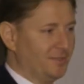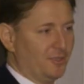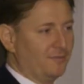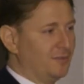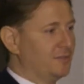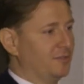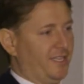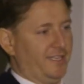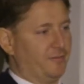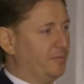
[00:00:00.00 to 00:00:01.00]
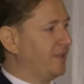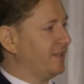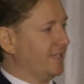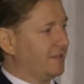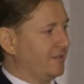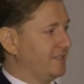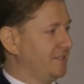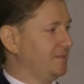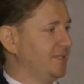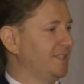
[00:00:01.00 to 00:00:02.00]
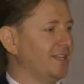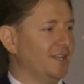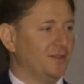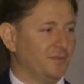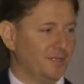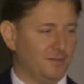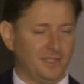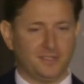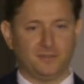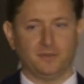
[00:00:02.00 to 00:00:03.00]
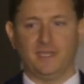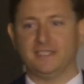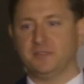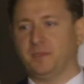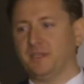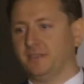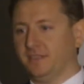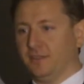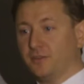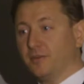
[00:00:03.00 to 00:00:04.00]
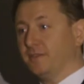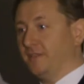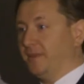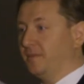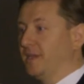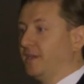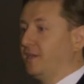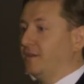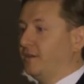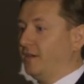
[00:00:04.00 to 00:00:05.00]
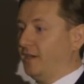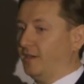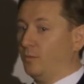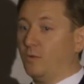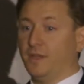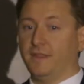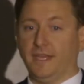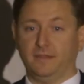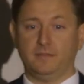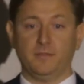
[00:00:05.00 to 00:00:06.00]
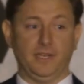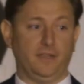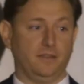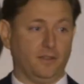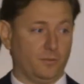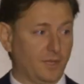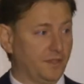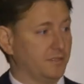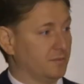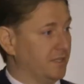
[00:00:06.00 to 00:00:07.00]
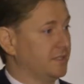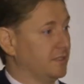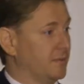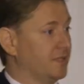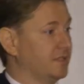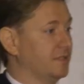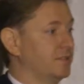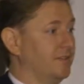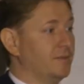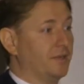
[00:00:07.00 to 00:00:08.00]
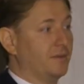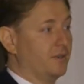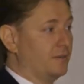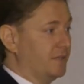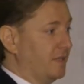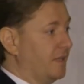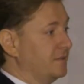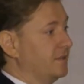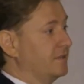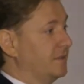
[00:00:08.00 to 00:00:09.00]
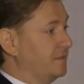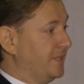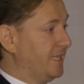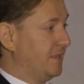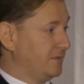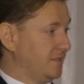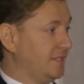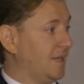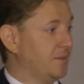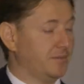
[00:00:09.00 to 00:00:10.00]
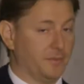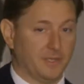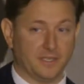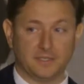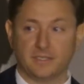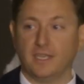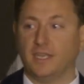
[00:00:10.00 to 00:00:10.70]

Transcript: They all flew into Kiev. We partied like crazy. We listened to amazing speakers, and 3 of them won that money, 1/3, 1/3, 1/3. So everybody went home with 133,000, the top 3 winners.